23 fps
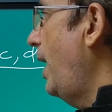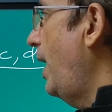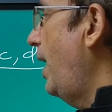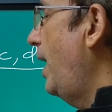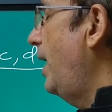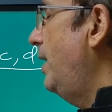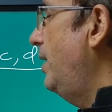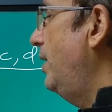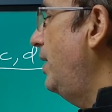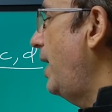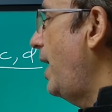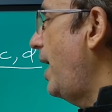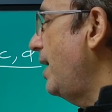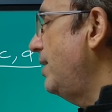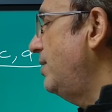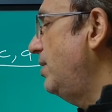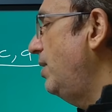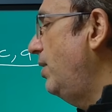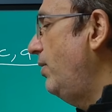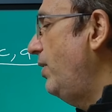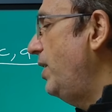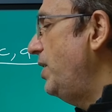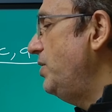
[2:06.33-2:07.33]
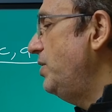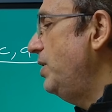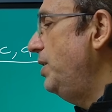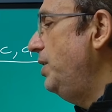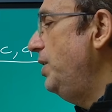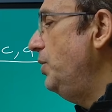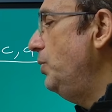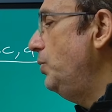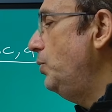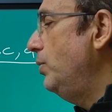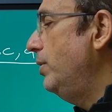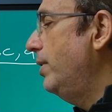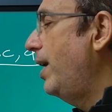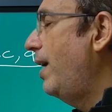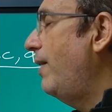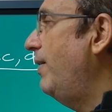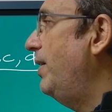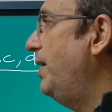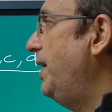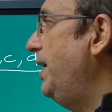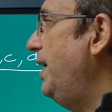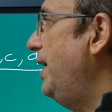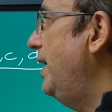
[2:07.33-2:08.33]
and the acceleration due to
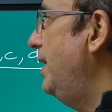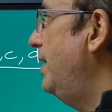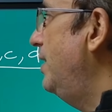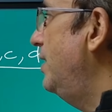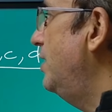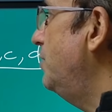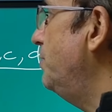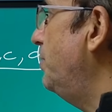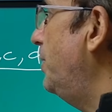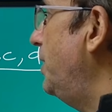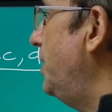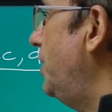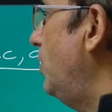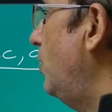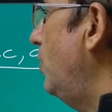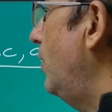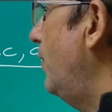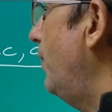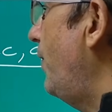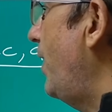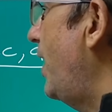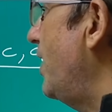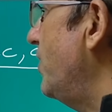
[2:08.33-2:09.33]
gravity in this particular